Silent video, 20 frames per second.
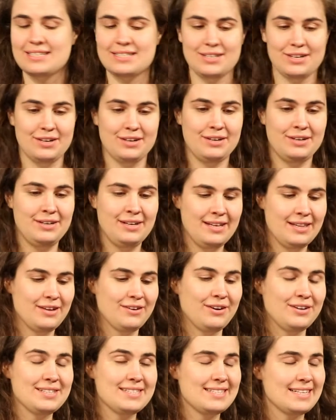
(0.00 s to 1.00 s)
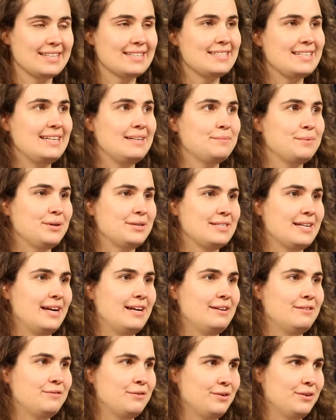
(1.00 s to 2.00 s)
Just heard, there are
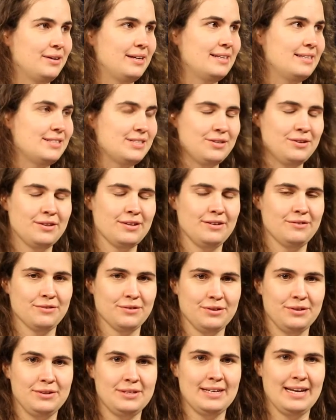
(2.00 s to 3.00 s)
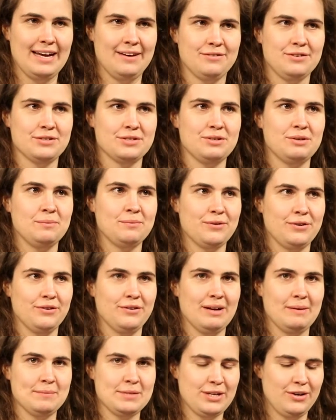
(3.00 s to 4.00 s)
16% of Oregon's youth enrolled in after-school
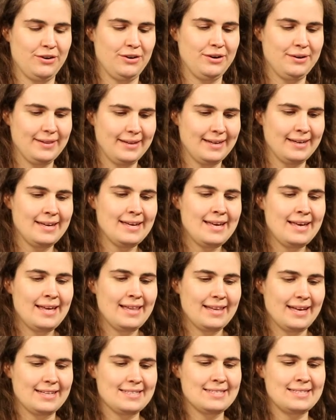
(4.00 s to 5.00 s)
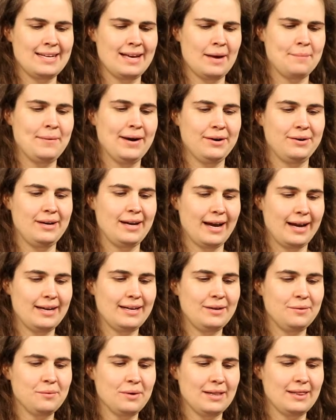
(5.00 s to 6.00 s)
programs currently. That's about
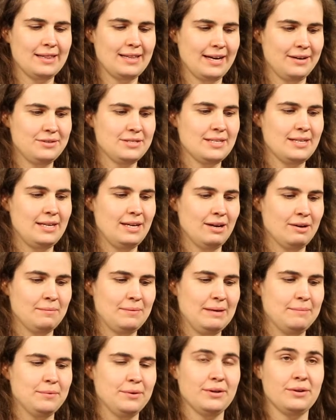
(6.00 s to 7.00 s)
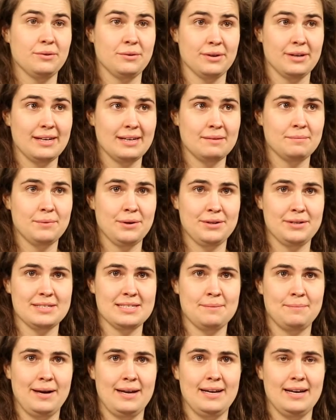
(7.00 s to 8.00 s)
91,000 young people in Oregon
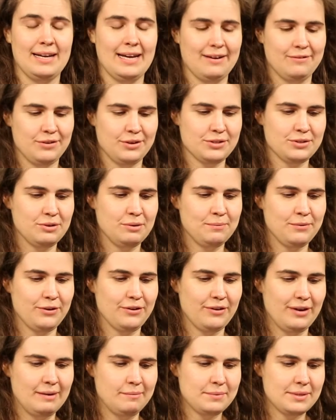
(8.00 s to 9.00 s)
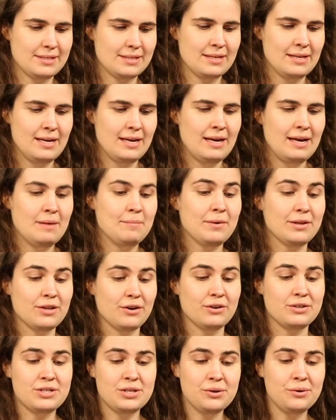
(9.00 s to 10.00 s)
participating in after-school programs. But
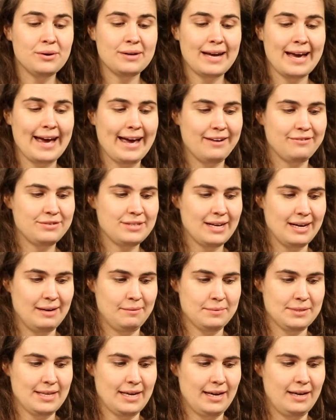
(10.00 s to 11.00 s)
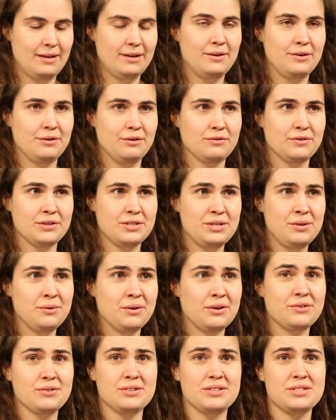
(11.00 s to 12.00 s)
there are 2.5 times that, over
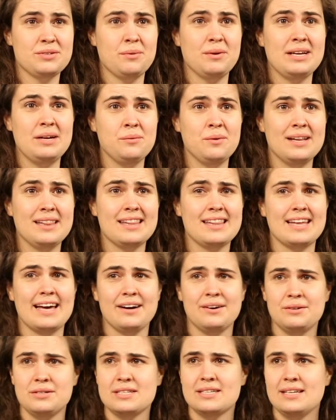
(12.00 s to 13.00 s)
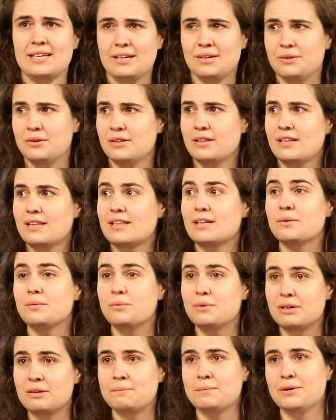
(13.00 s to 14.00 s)
221,000 youth that
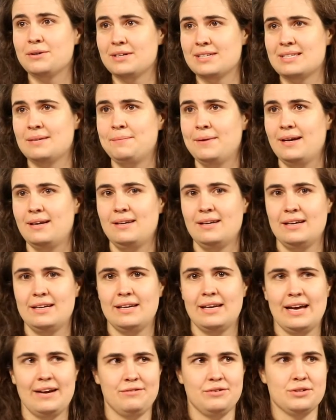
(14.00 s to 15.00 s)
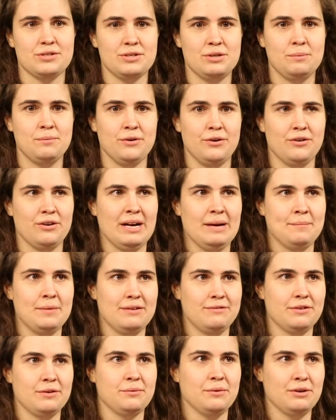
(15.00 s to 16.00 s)
would participate in an after-school program
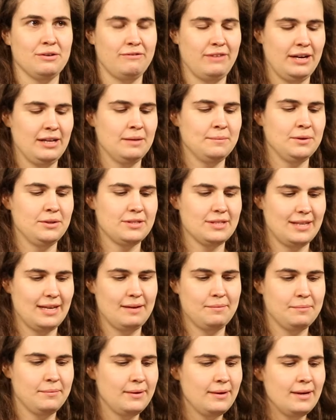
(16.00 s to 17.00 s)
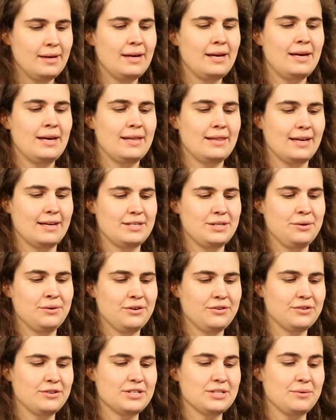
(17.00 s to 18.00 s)
if it were available to them. That
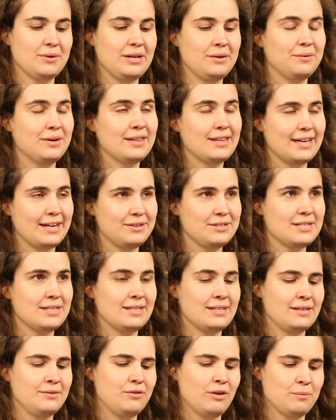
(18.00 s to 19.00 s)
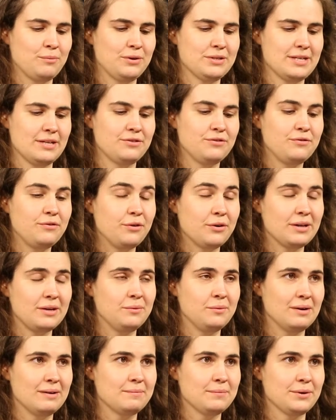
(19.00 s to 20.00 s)
221,000 represents
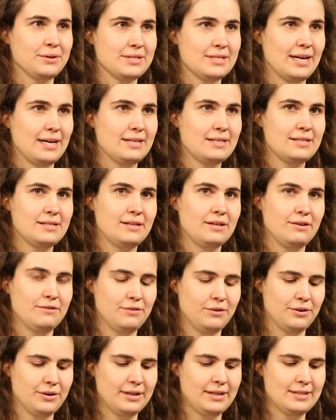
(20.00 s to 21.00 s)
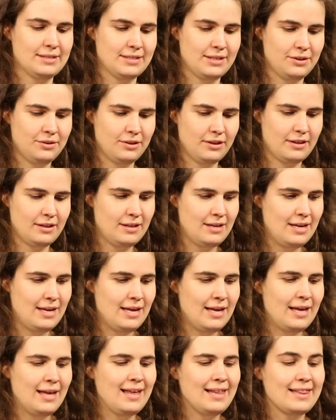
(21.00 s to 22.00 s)
41% of Oregon's youth.
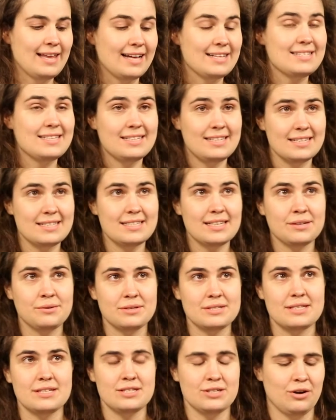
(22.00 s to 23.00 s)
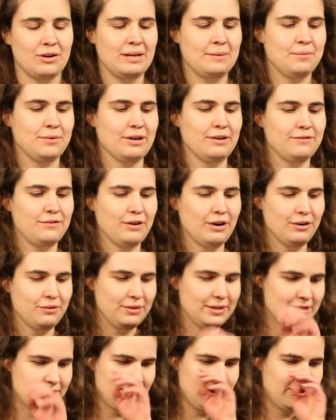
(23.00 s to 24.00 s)
That statistic was the starting point for our
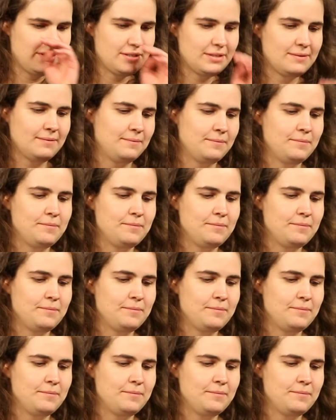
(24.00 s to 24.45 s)
research.